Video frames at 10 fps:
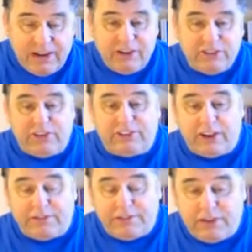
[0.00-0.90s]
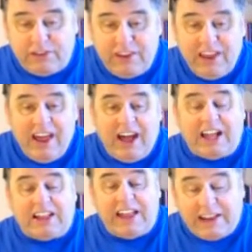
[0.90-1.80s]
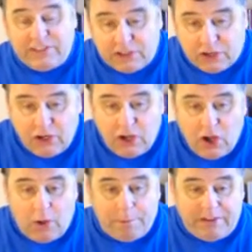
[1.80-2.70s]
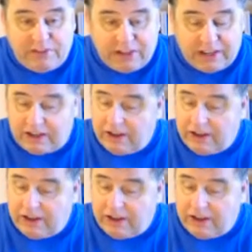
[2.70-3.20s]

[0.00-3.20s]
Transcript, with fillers: She suffers glandular obesity.